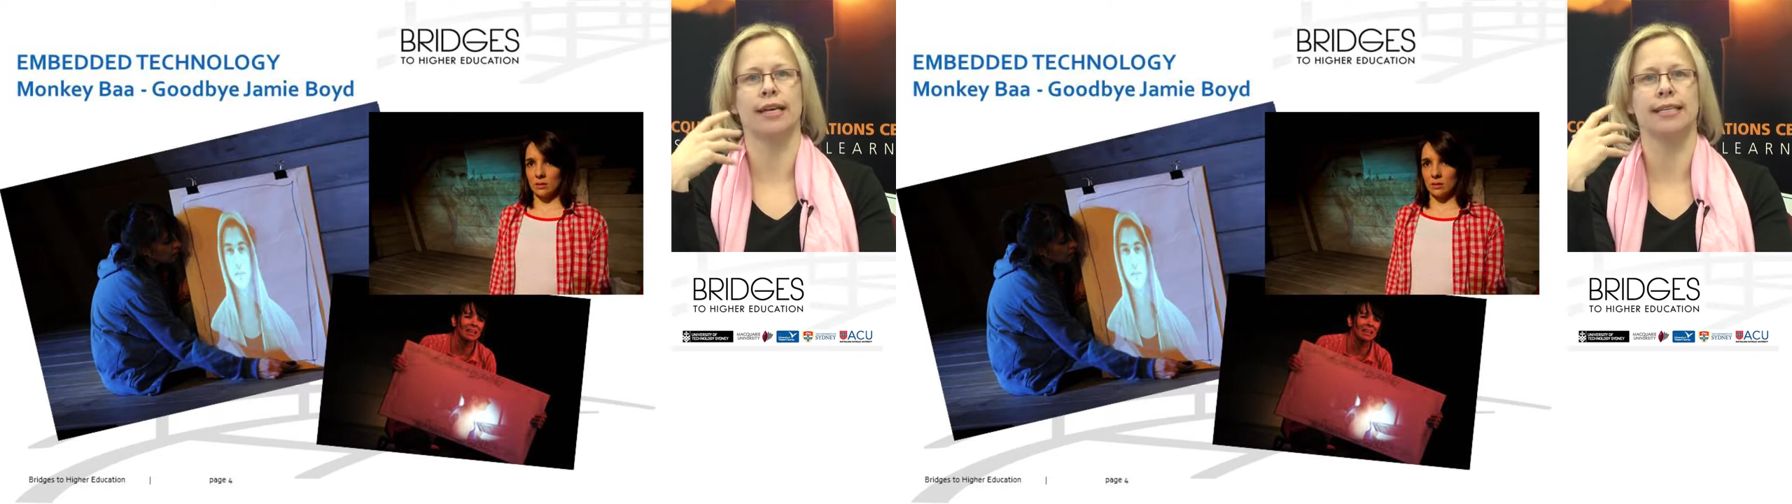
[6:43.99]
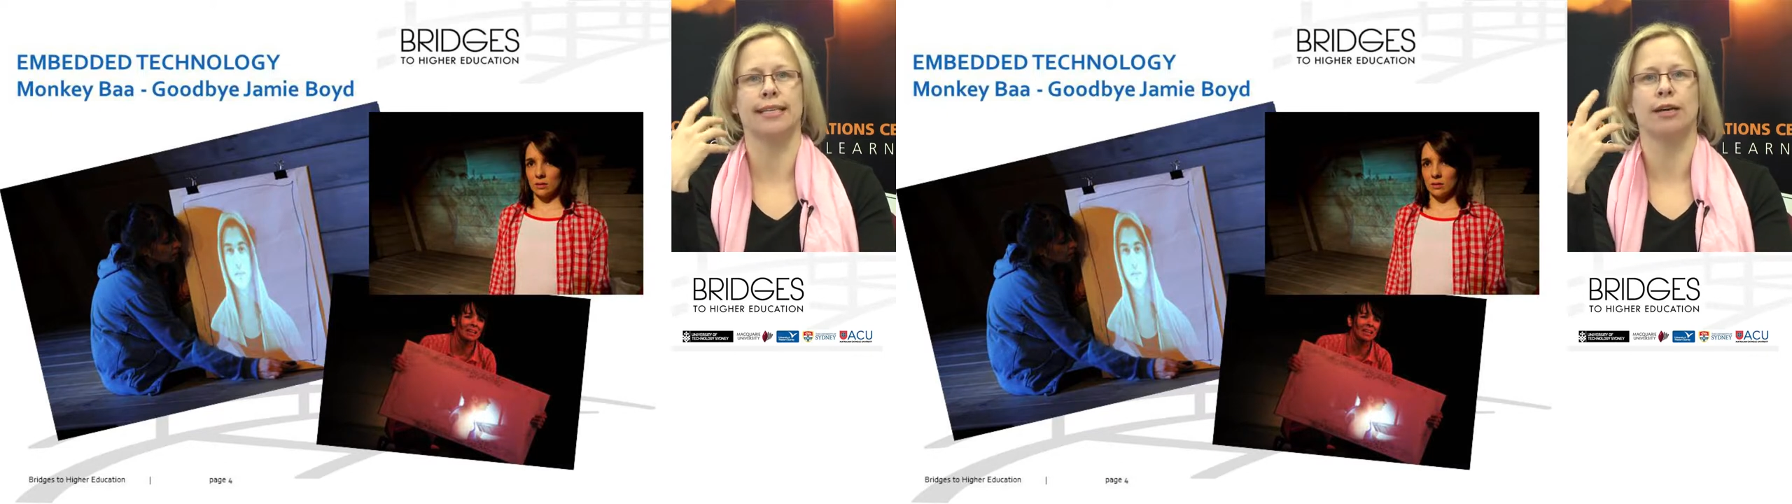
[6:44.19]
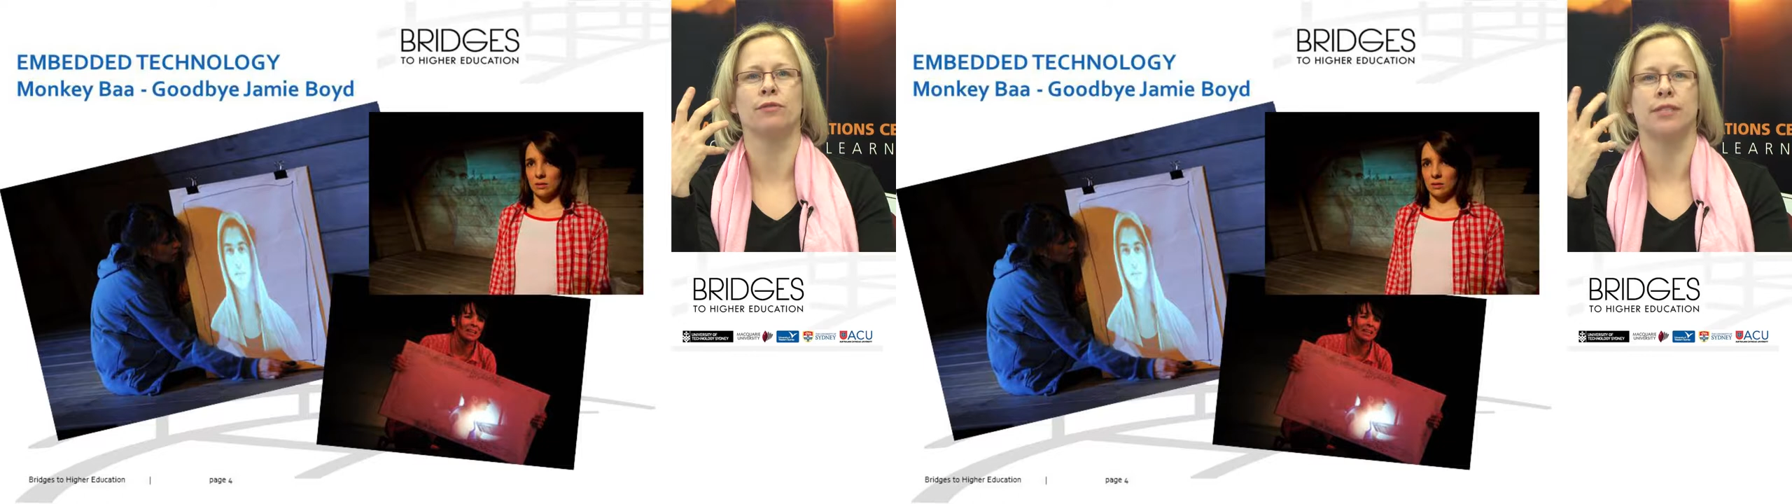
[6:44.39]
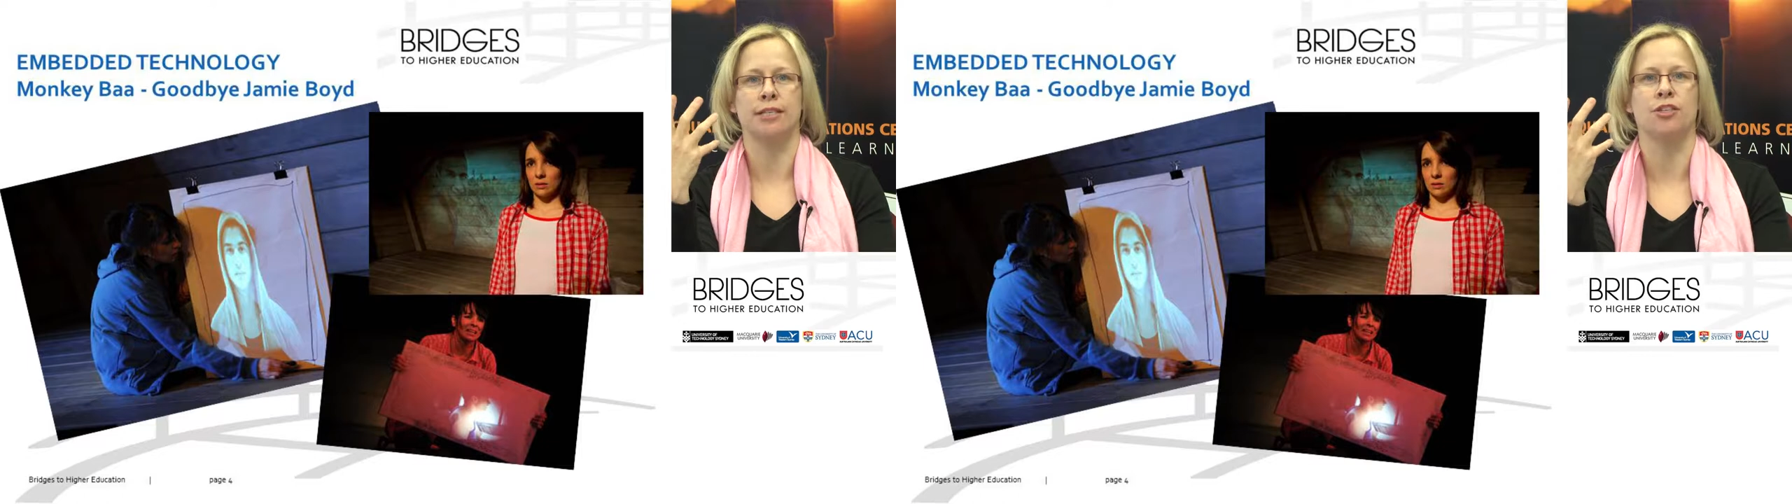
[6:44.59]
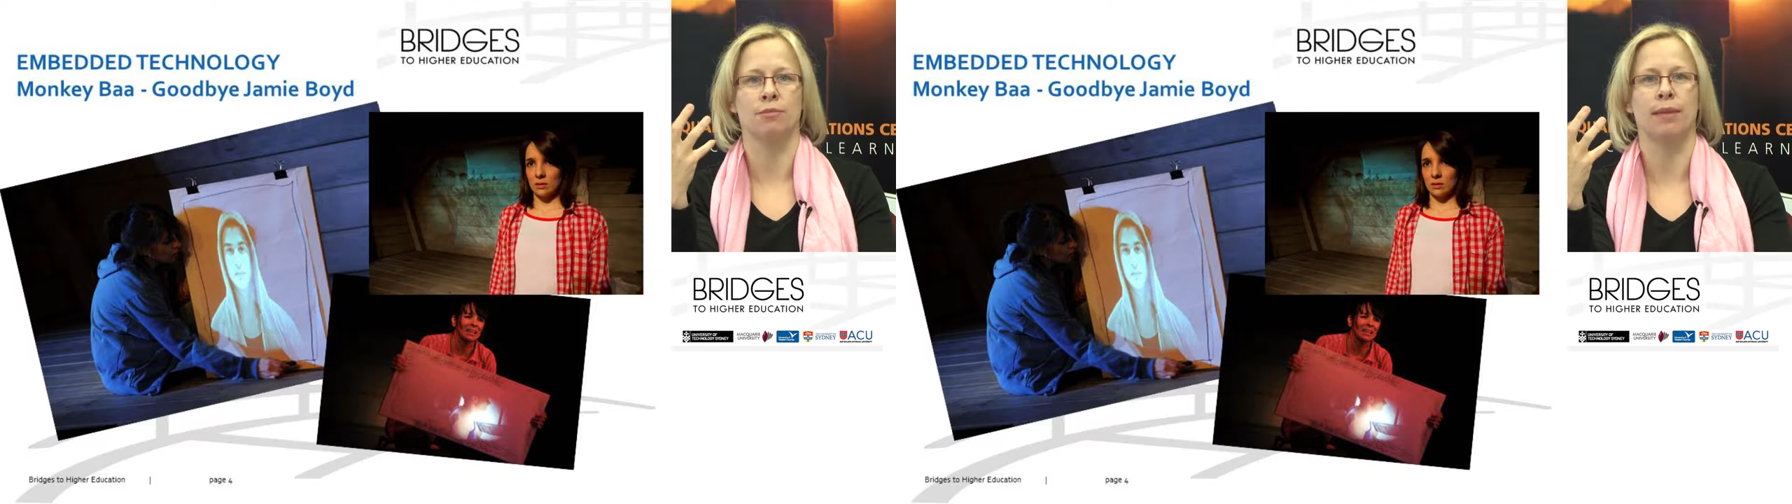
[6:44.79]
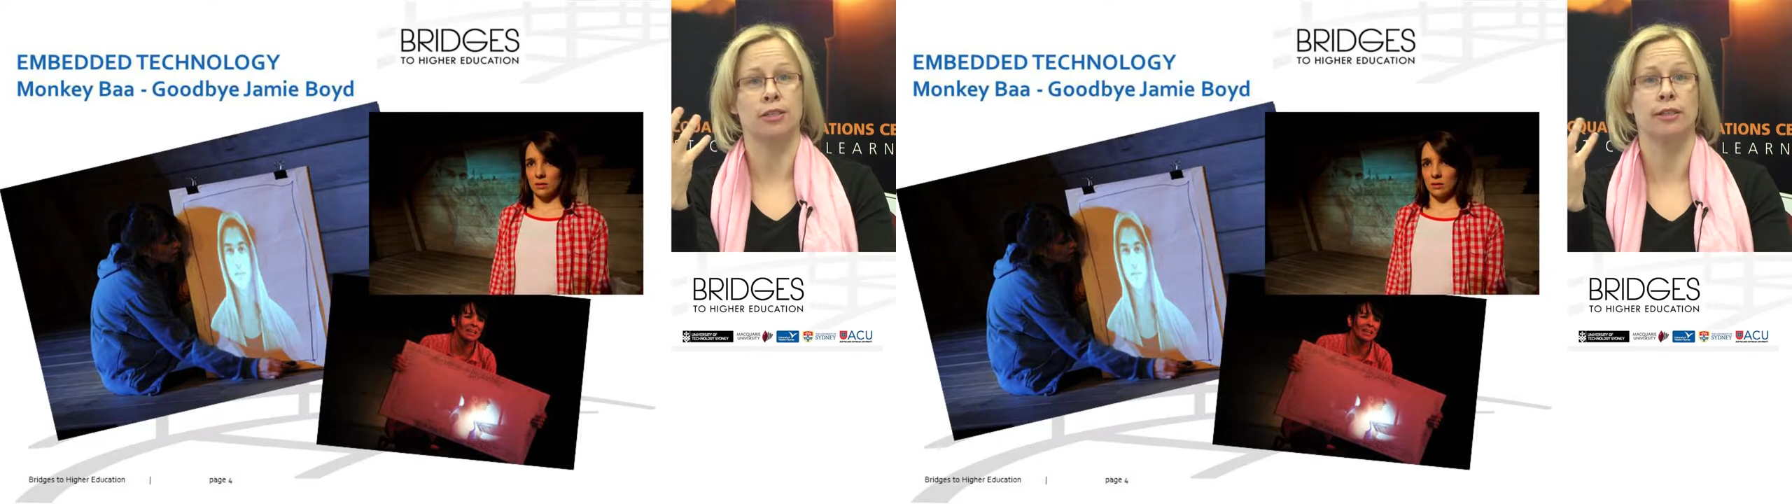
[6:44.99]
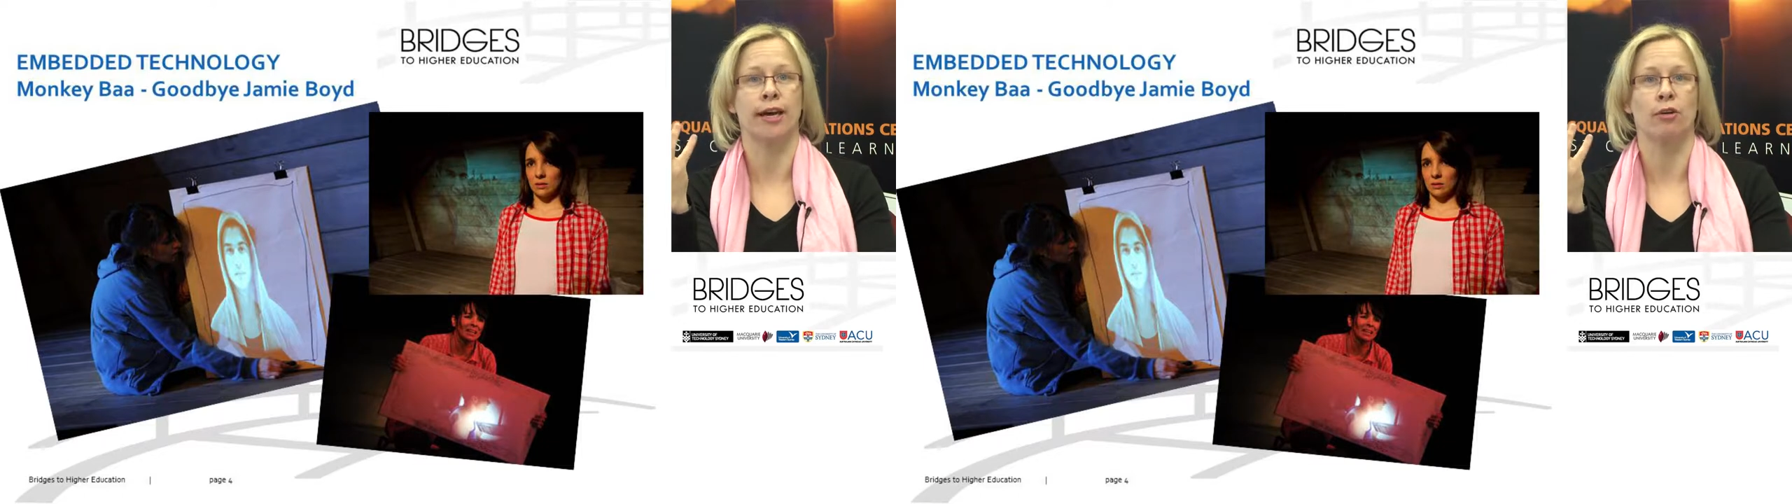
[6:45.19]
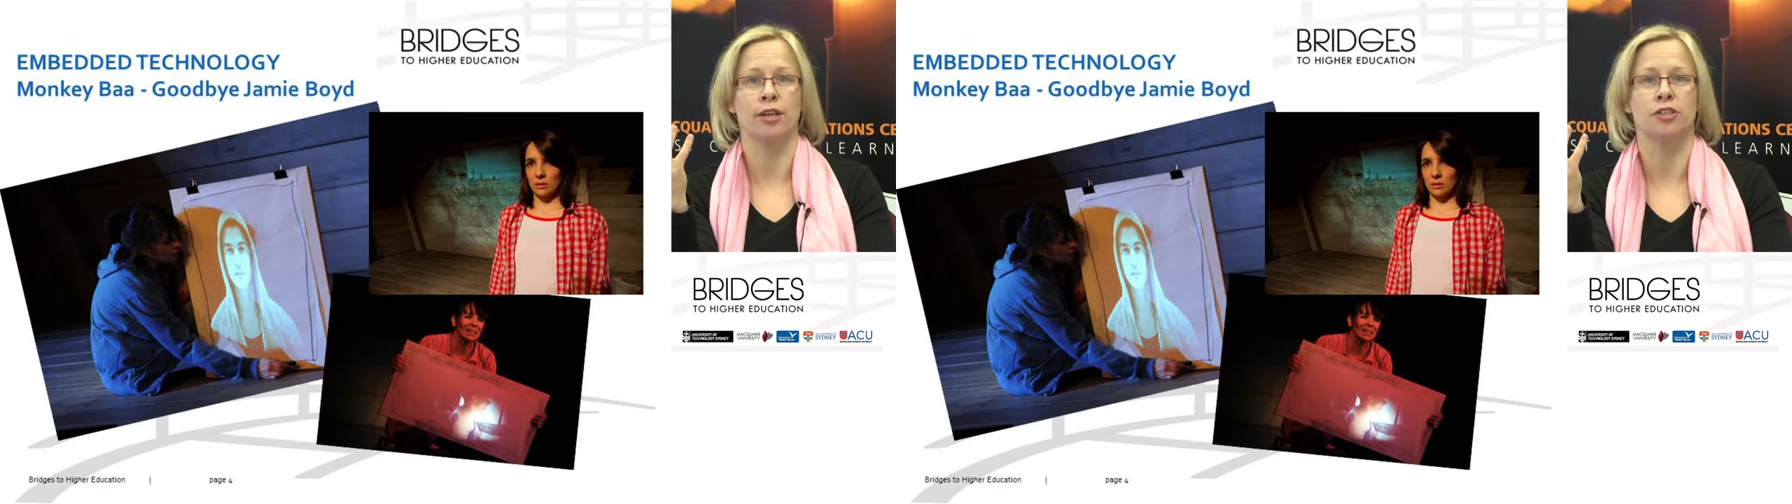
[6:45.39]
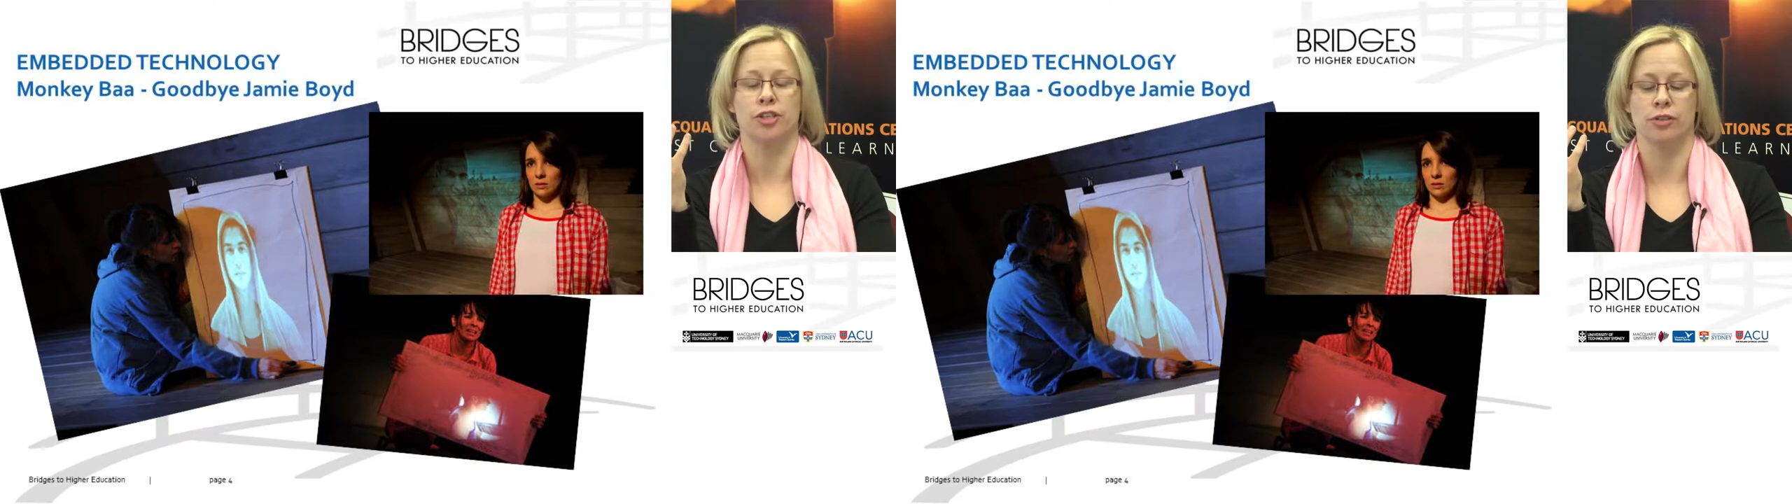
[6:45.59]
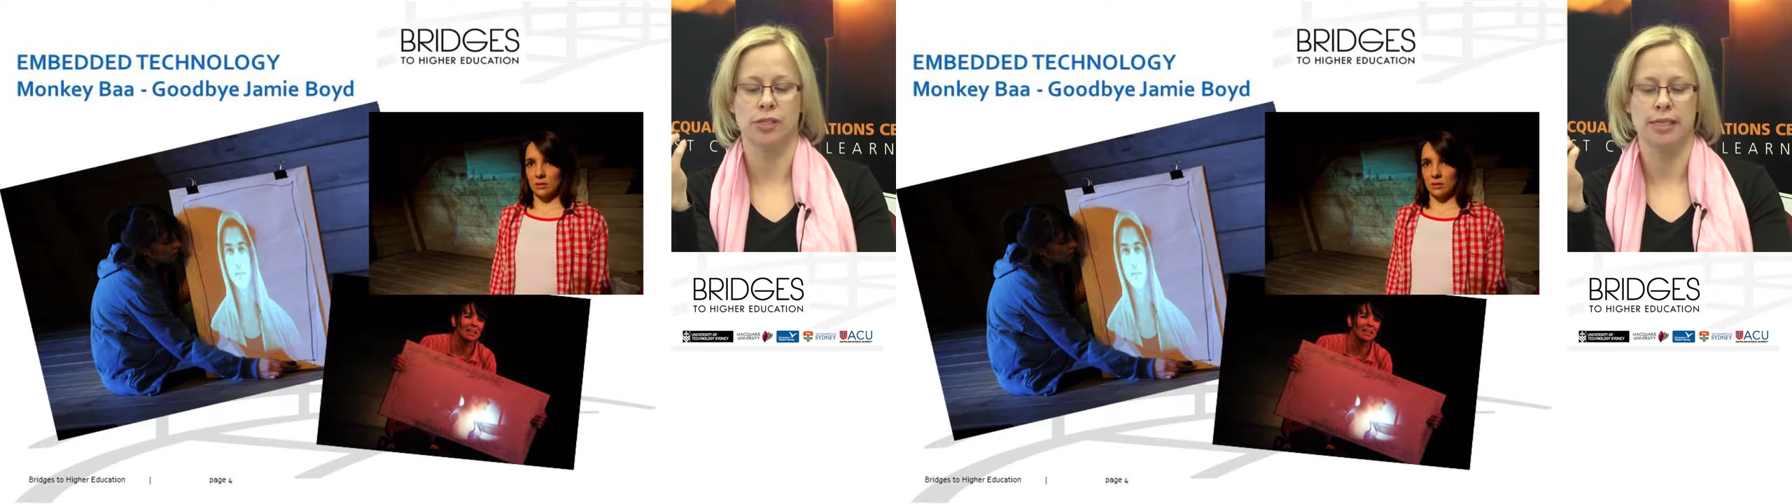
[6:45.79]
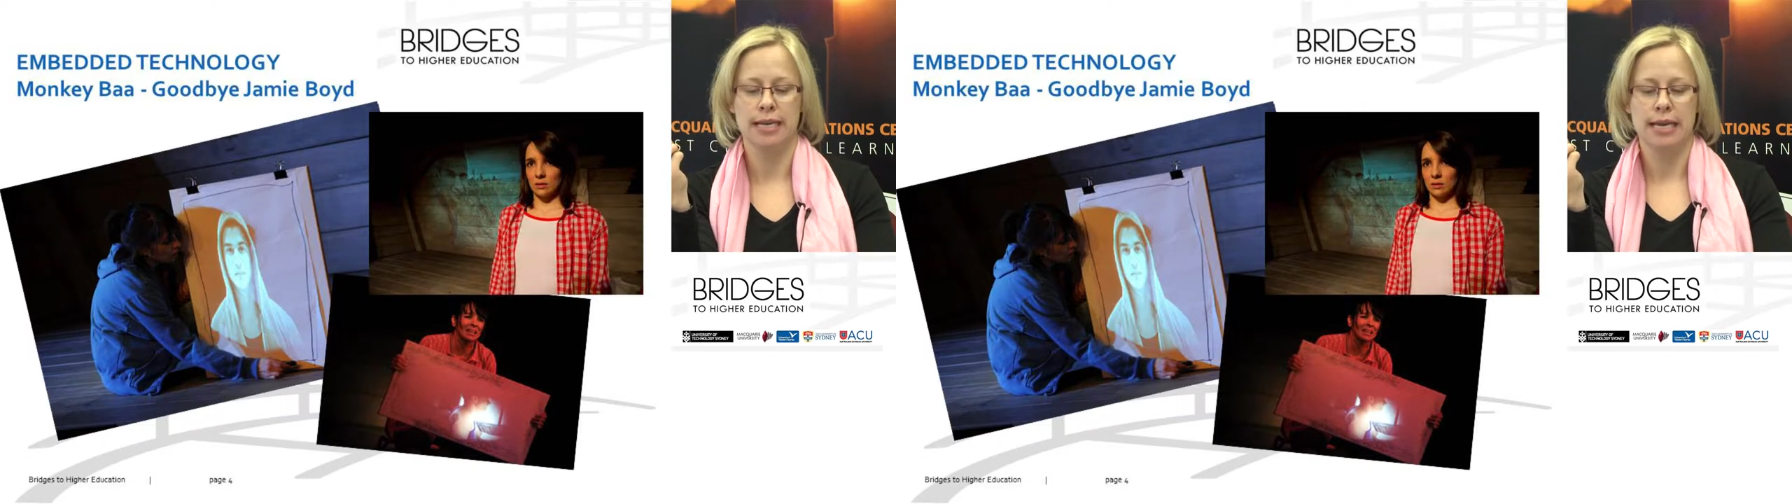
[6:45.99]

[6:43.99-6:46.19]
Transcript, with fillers: that delves into mental health issues.